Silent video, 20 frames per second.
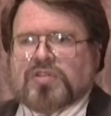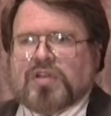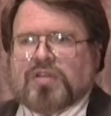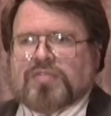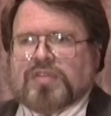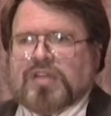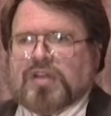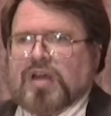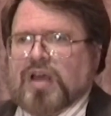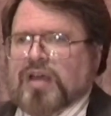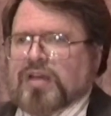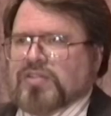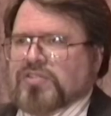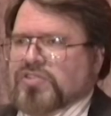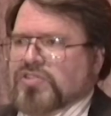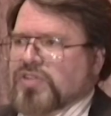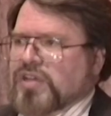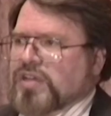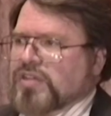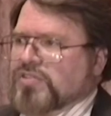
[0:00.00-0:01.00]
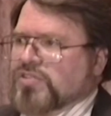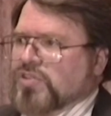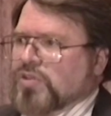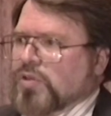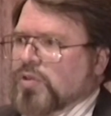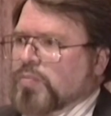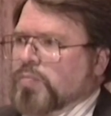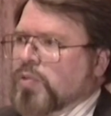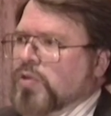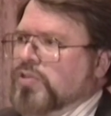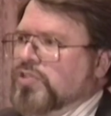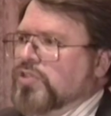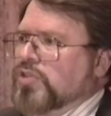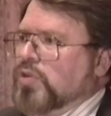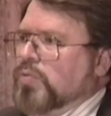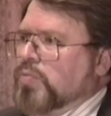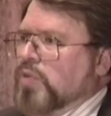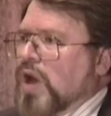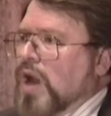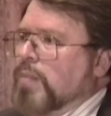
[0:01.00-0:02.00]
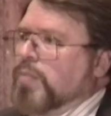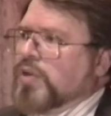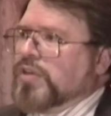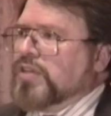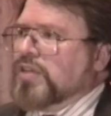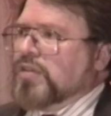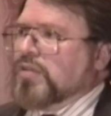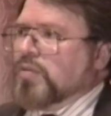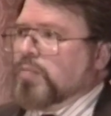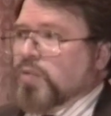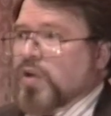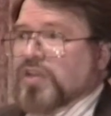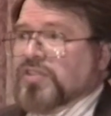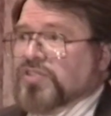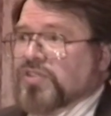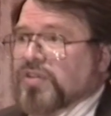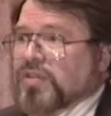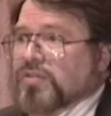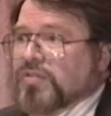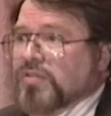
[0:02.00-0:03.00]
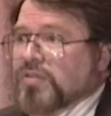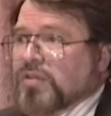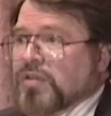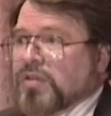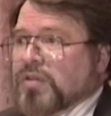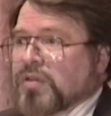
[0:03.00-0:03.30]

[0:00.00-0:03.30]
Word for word: of the United States are the personal property of the president